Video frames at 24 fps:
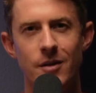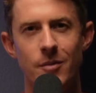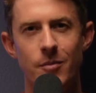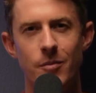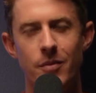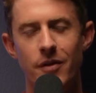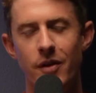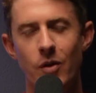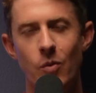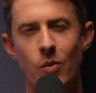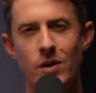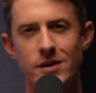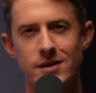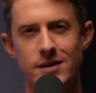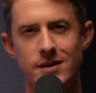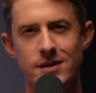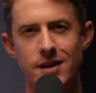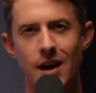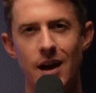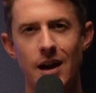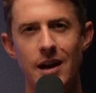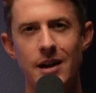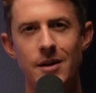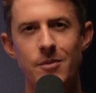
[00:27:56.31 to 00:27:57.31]
But there was a
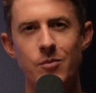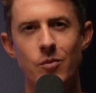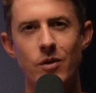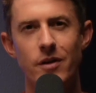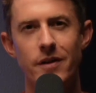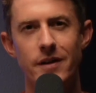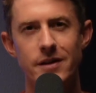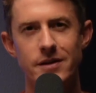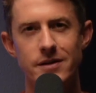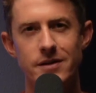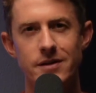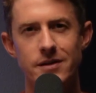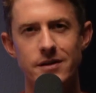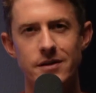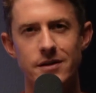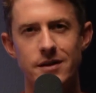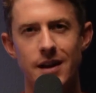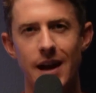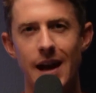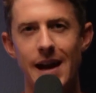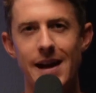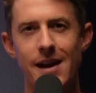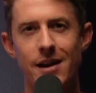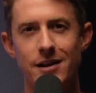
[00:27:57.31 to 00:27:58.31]
time where this
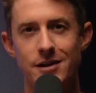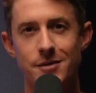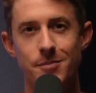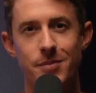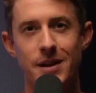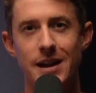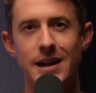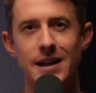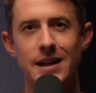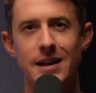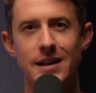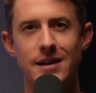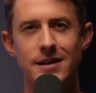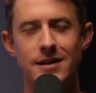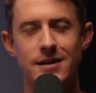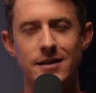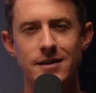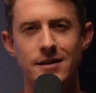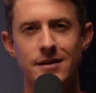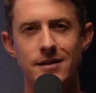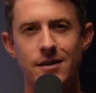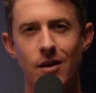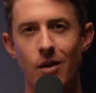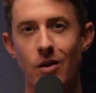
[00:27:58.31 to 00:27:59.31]
chaos plagued
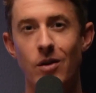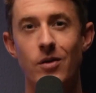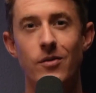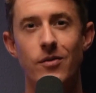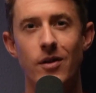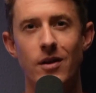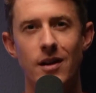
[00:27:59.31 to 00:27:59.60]
all of our